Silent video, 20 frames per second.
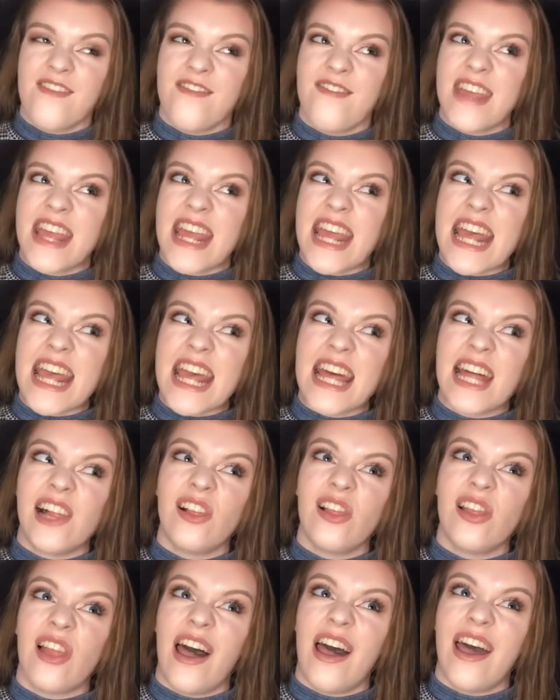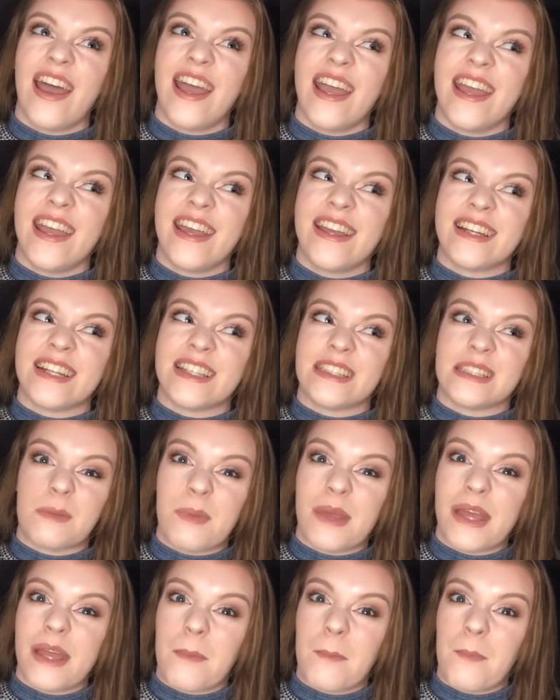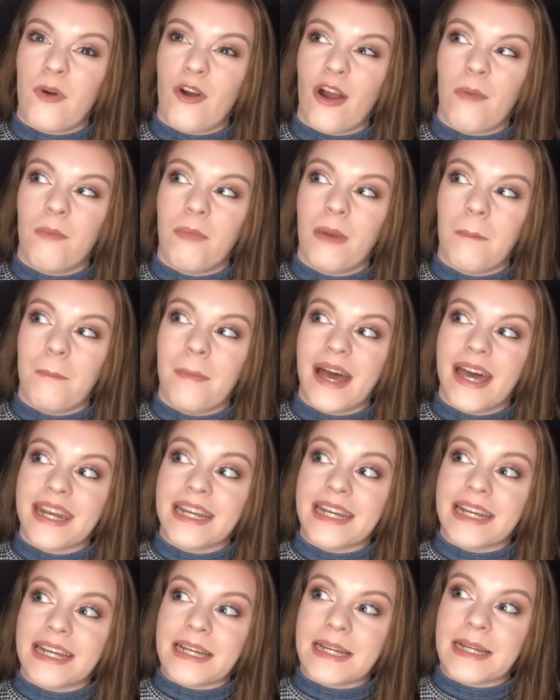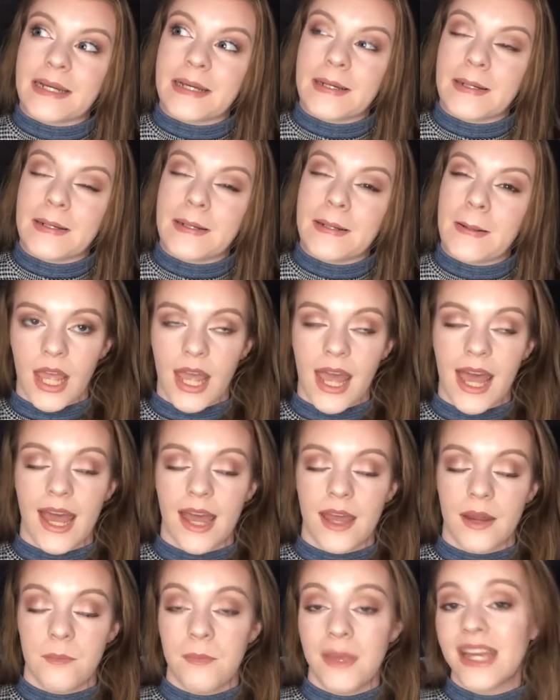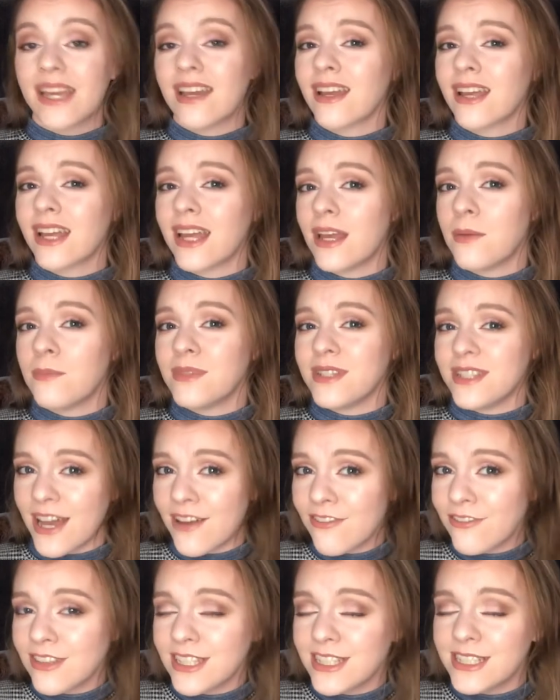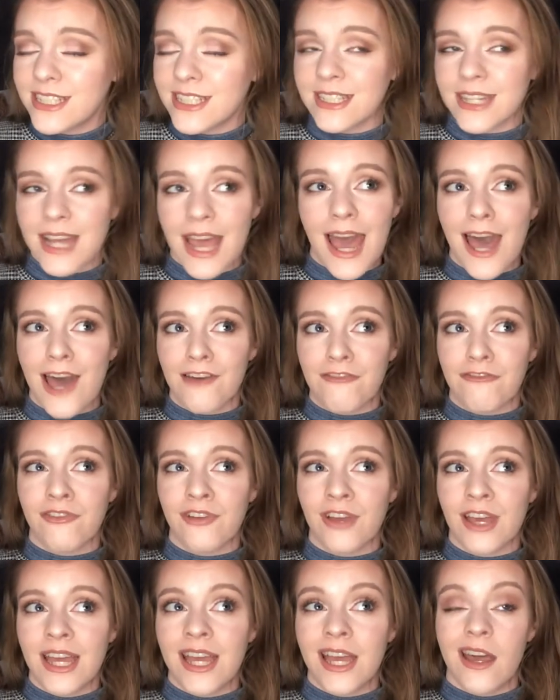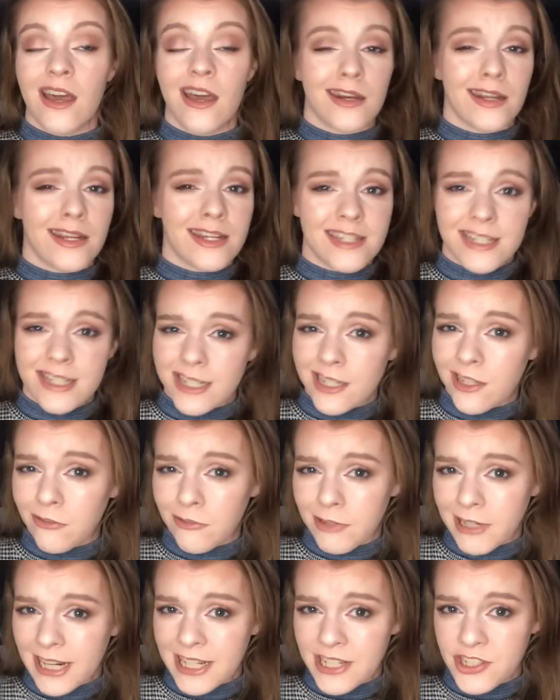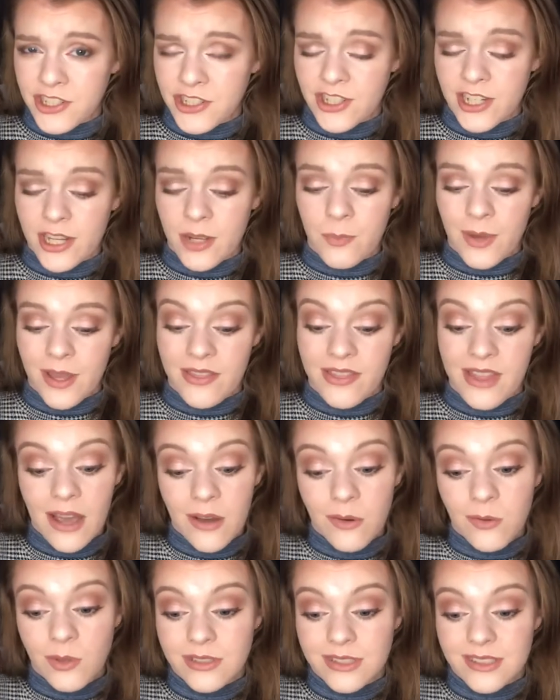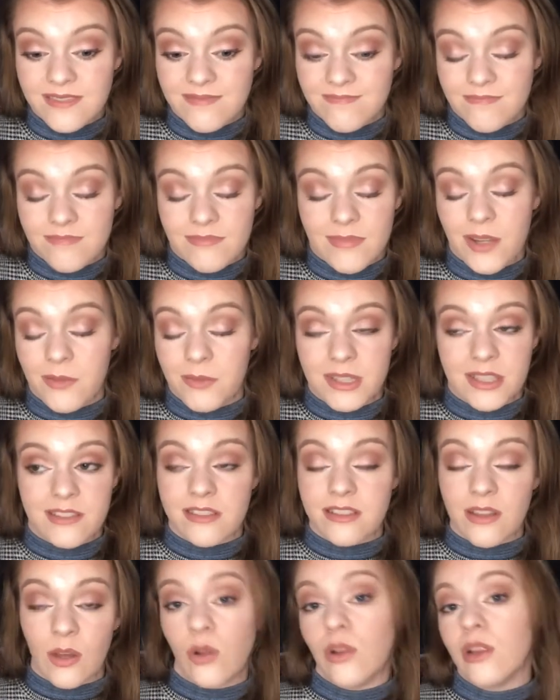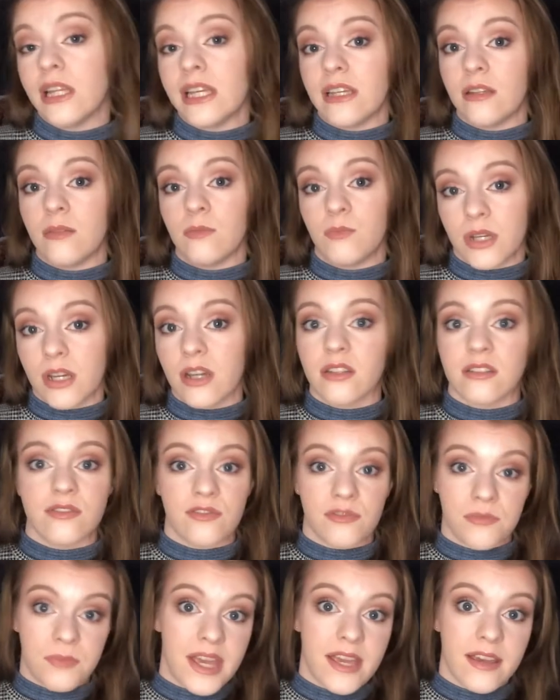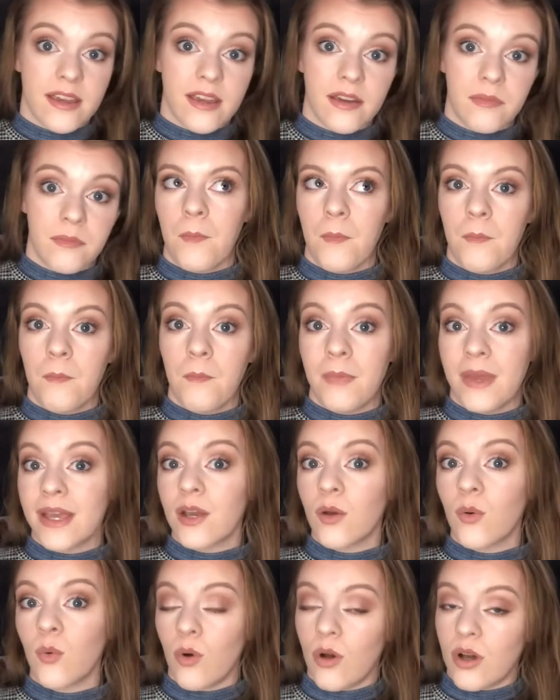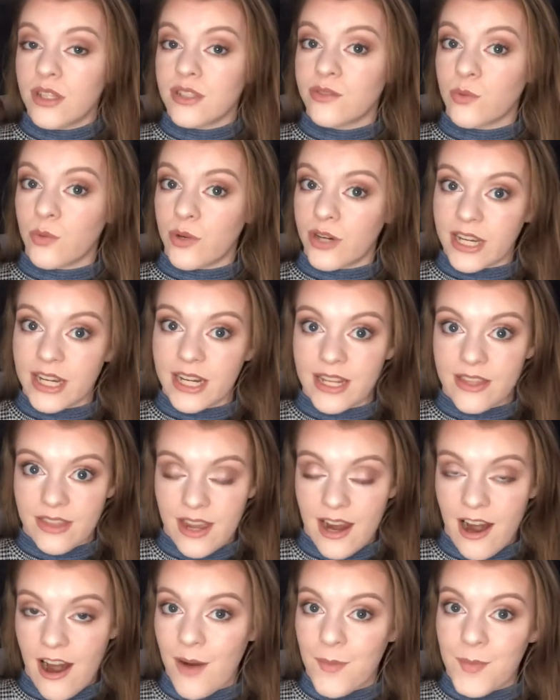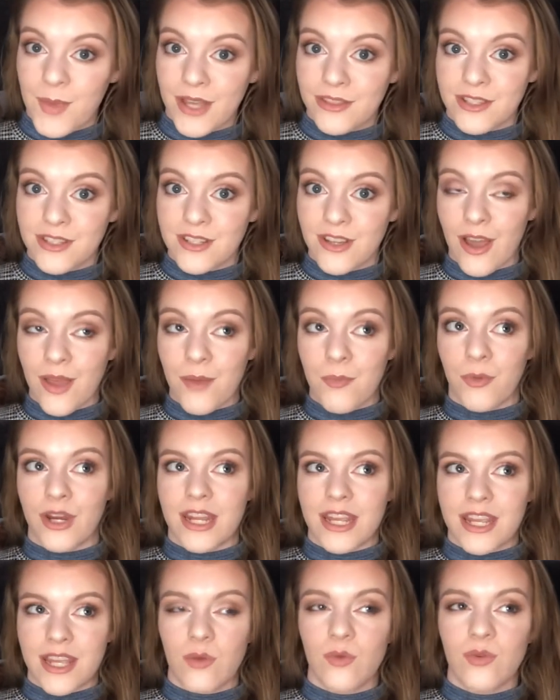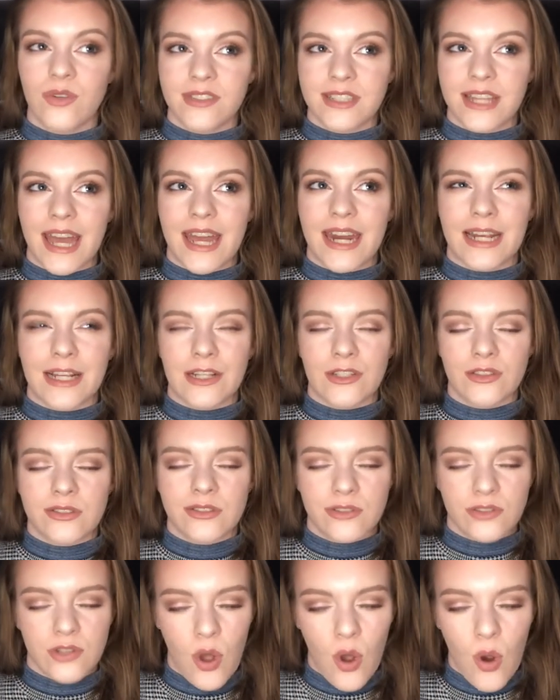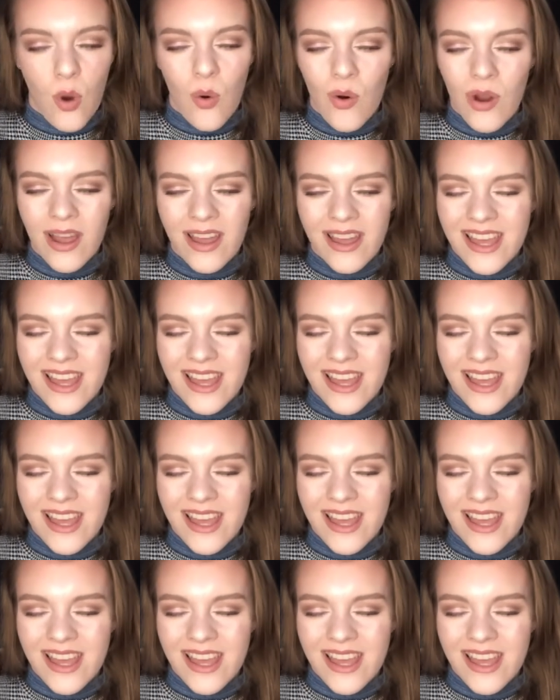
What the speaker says: feel like it's a bit problematic. And Mick and Kim definitely didn't have an ideal relationship, and that was, I mean, solely because of Mick. Mick was working in the army at the time, but he was getting so